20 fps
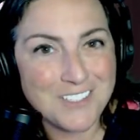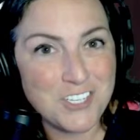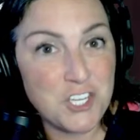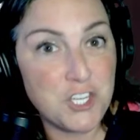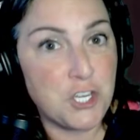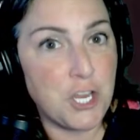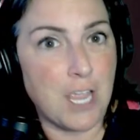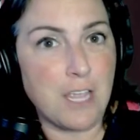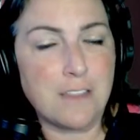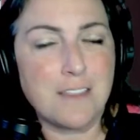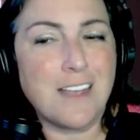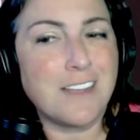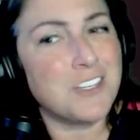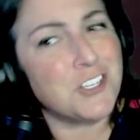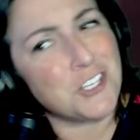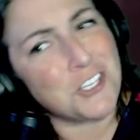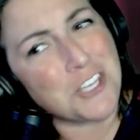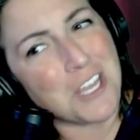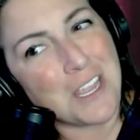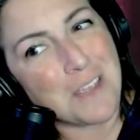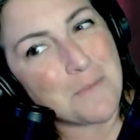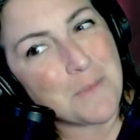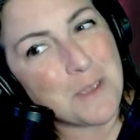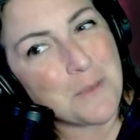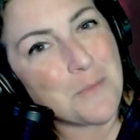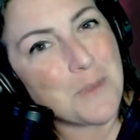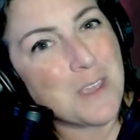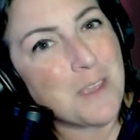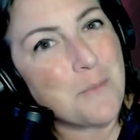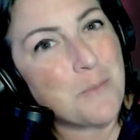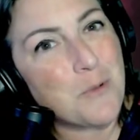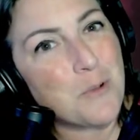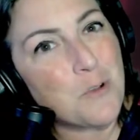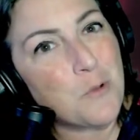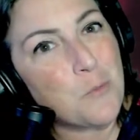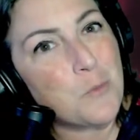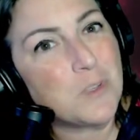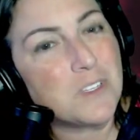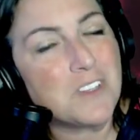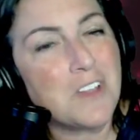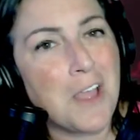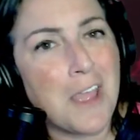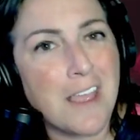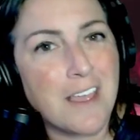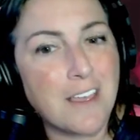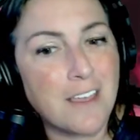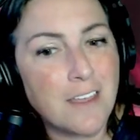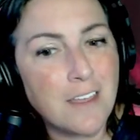not shaming people, but like